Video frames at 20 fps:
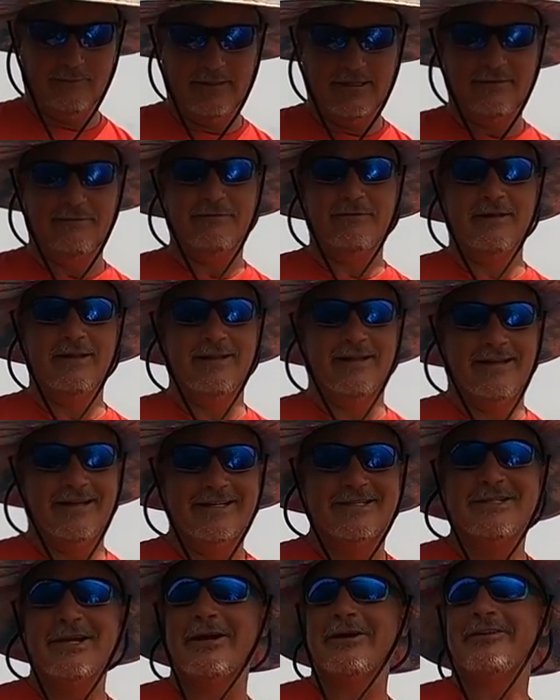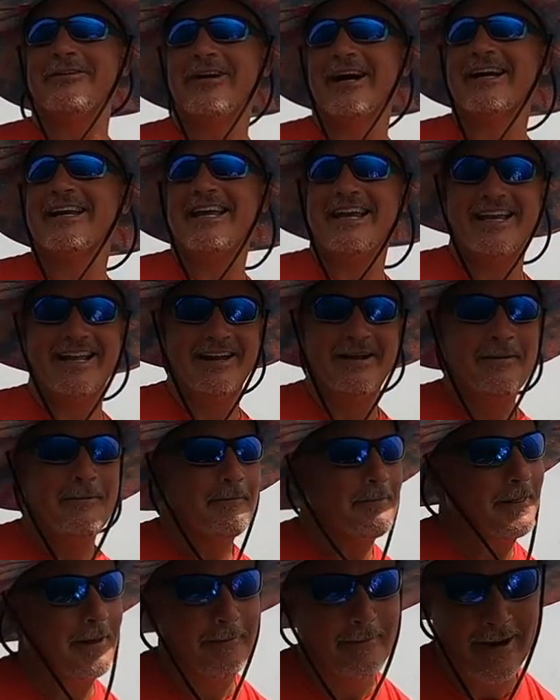bitty fillets, so
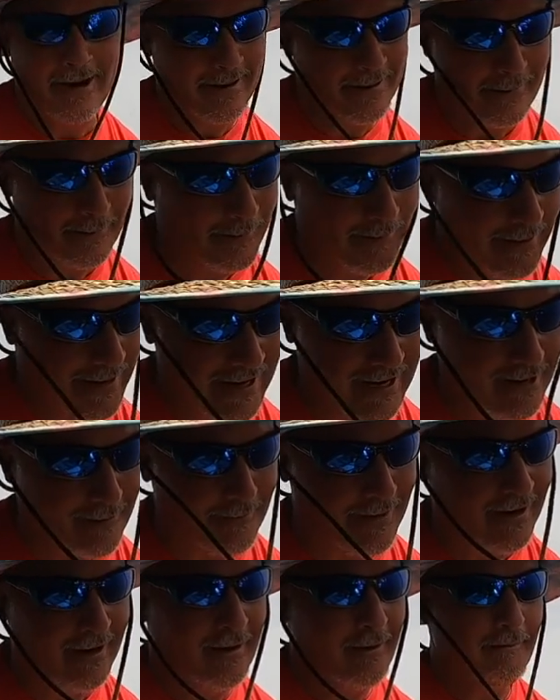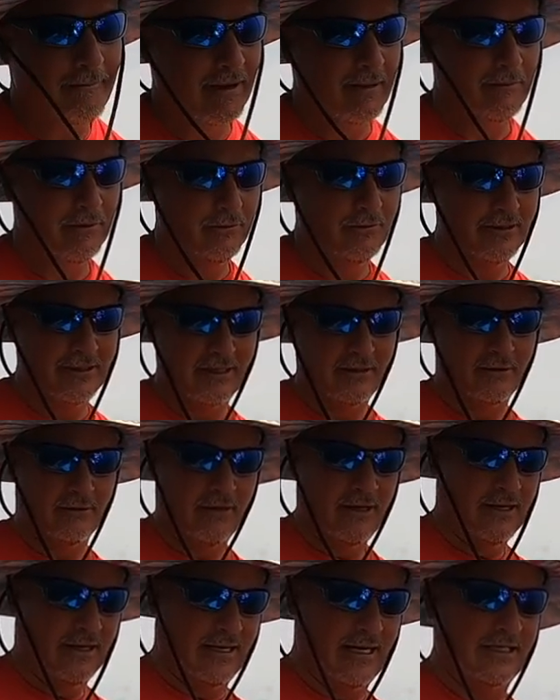I'm not gonna brag on my
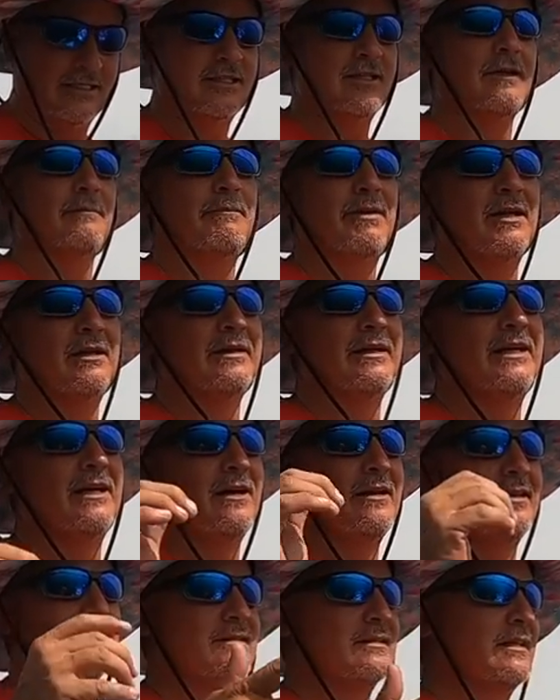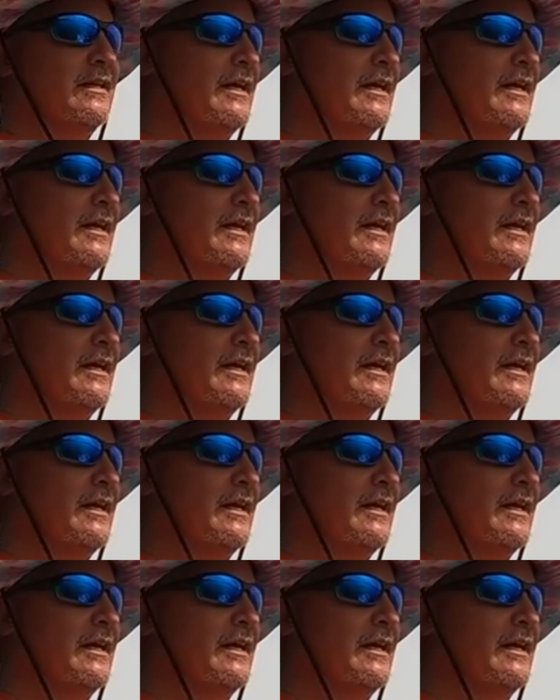bluegill catching ability on this